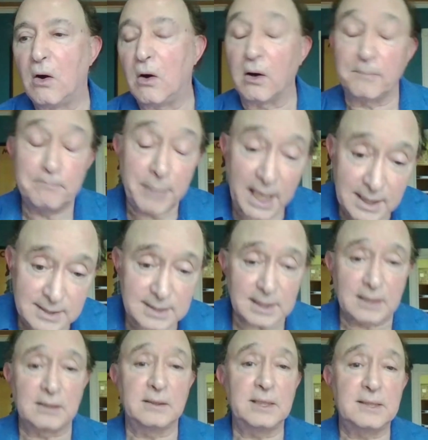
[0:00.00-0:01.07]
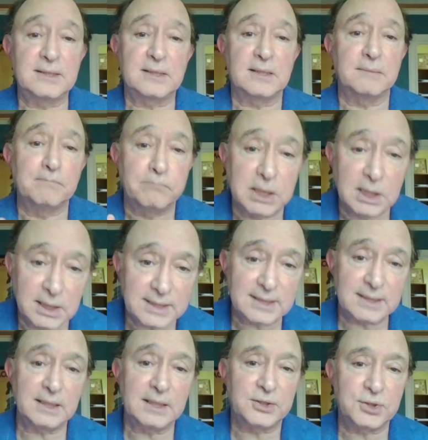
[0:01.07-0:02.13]
are basically
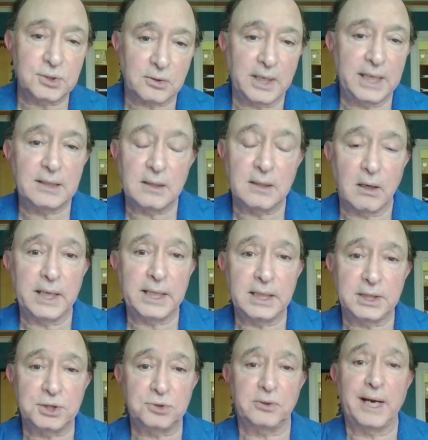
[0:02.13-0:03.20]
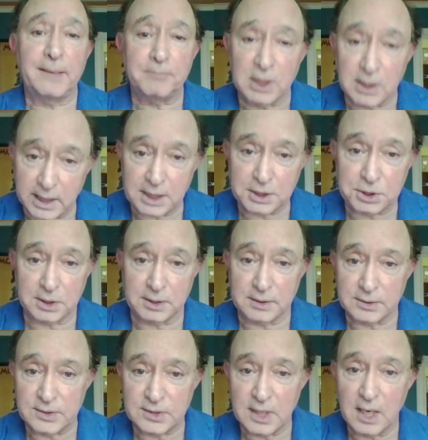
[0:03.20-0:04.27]
simplistic straight line
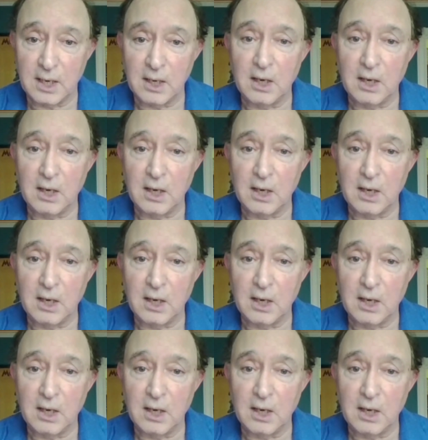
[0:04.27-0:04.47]
extrapolations